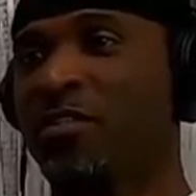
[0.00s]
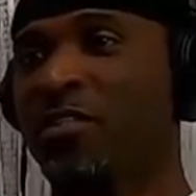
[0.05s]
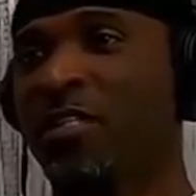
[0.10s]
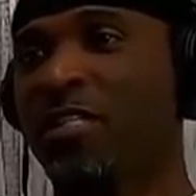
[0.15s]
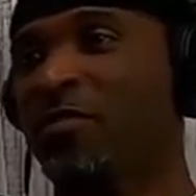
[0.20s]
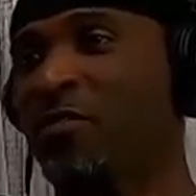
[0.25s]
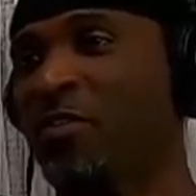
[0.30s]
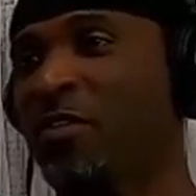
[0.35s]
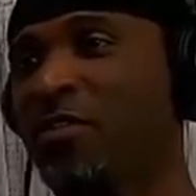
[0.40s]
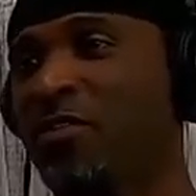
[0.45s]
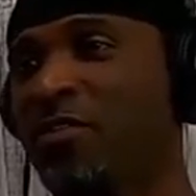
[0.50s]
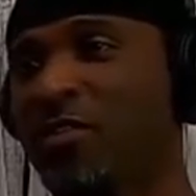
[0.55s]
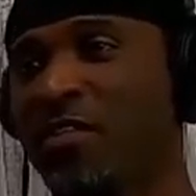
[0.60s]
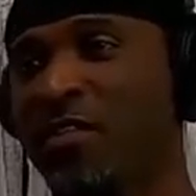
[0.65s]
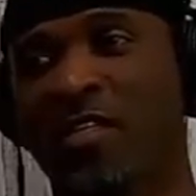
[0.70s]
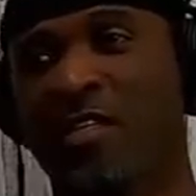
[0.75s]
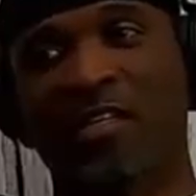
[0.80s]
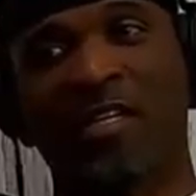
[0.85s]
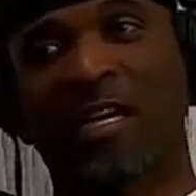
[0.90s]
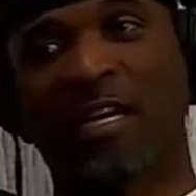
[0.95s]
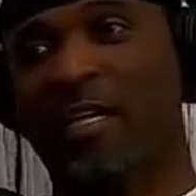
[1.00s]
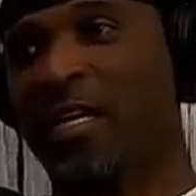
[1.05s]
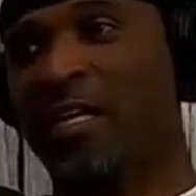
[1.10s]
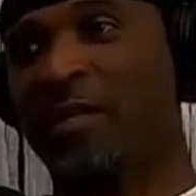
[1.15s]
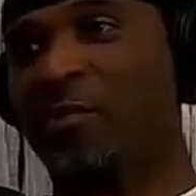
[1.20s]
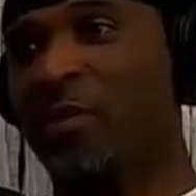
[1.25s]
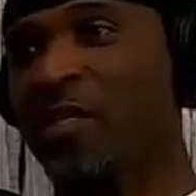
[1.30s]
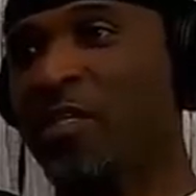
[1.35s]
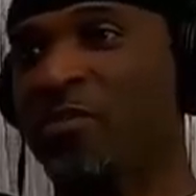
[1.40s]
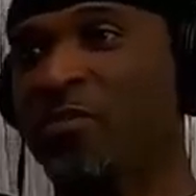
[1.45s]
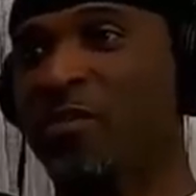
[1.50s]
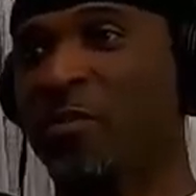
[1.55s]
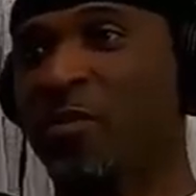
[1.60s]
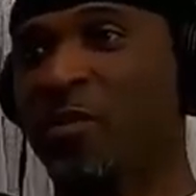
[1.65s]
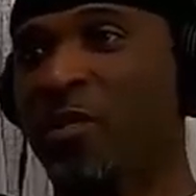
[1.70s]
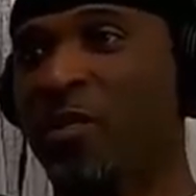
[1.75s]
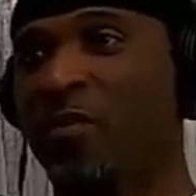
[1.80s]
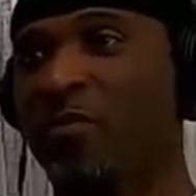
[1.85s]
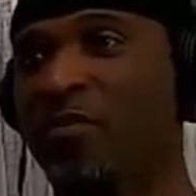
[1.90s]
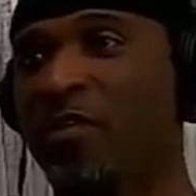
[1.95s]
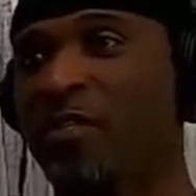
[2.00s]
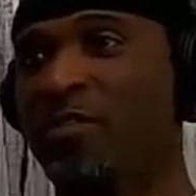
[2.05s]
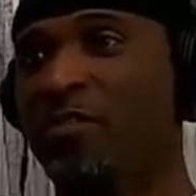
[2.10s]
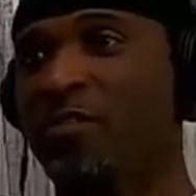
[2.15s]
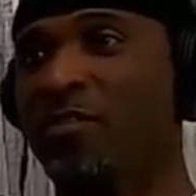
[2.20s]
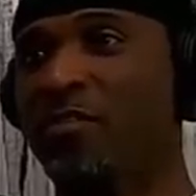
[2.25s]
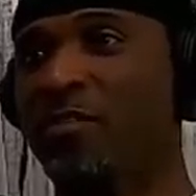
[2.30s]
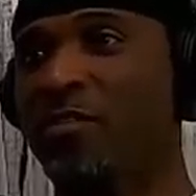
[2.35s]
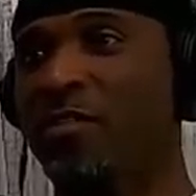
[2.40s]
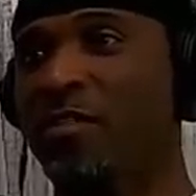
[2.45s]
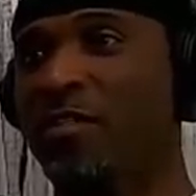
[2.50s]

defense, I got a place for him on offense.